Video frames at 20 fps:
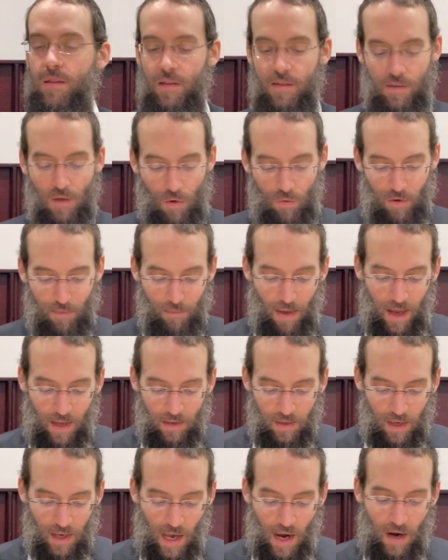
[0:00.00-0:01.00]
There's no
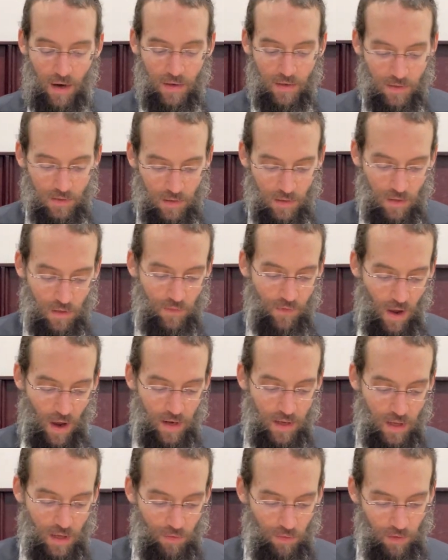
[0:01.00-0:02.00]
remainder here, so you
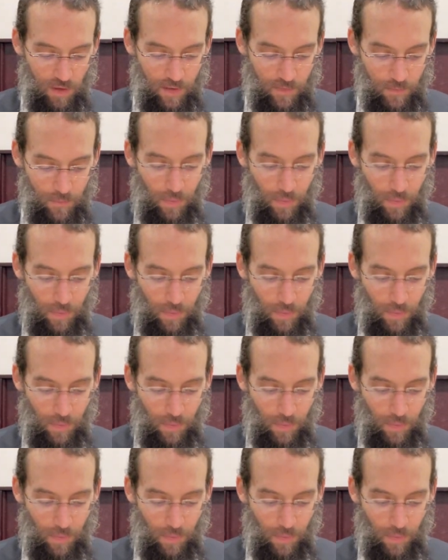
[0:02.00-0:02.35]
divide equally